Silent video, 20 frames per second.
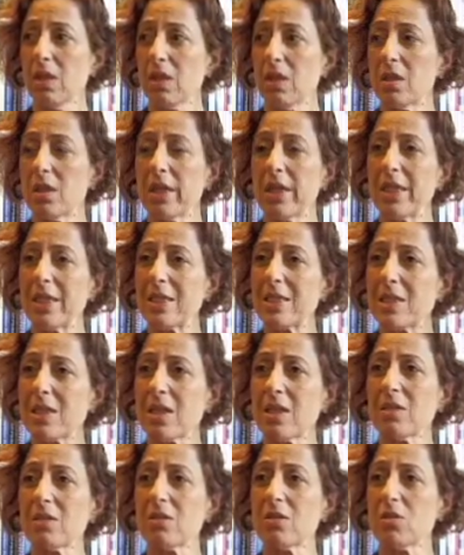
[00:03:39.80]
create
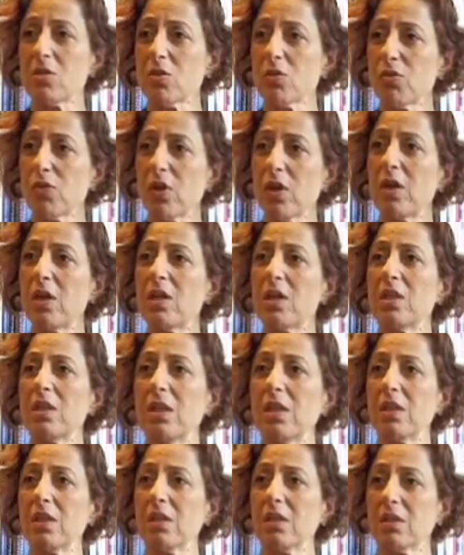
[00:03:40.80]
centers of
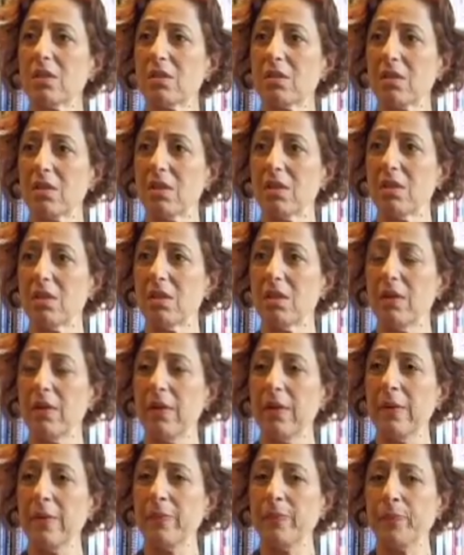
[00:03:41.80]
learning that can
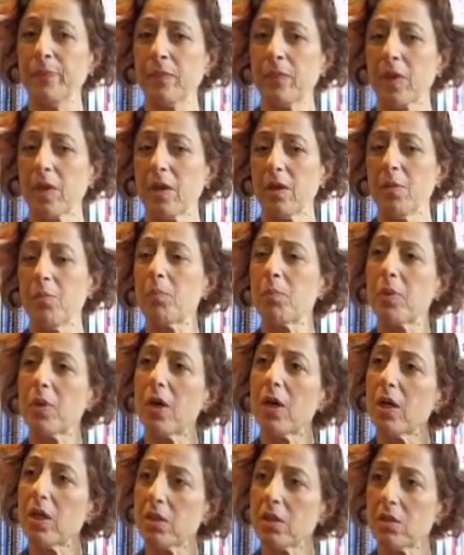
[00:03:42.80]

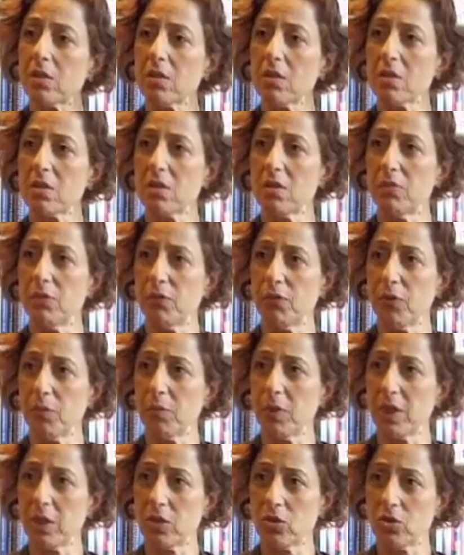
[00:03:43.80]
impart this
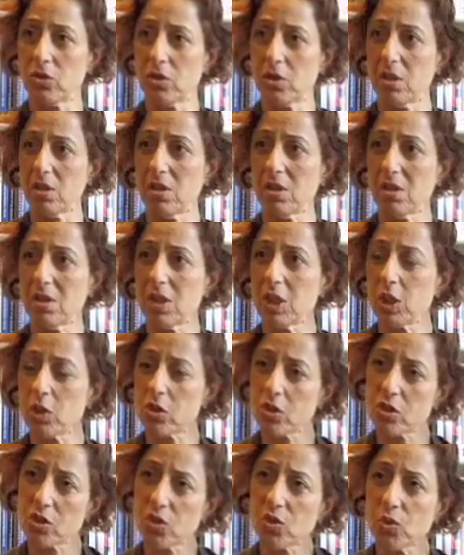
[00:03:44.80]
information and teach
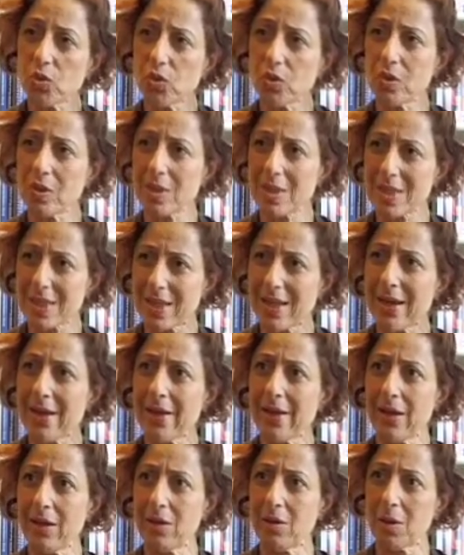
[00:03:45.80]
students
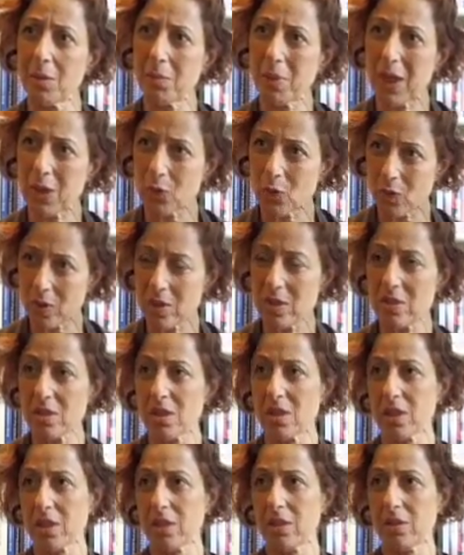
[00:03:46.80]
there about this
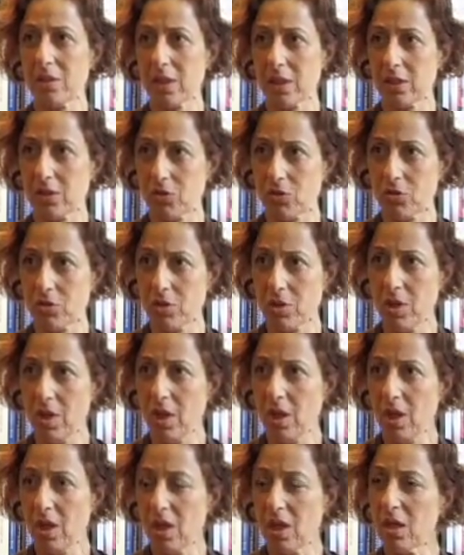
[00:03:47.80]
architecture,
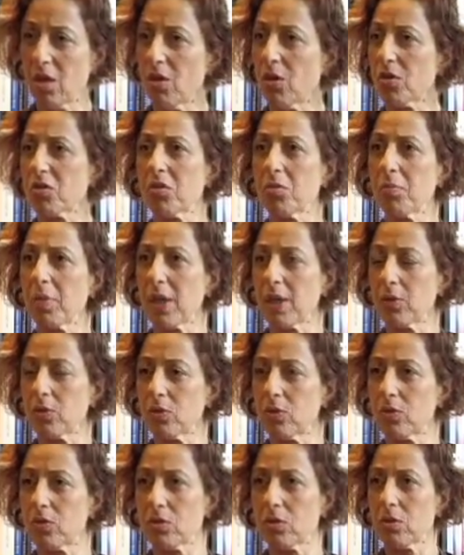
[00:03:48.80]
and not
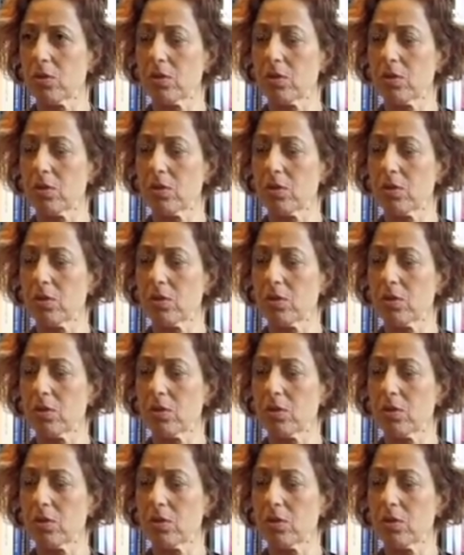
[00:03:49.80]
about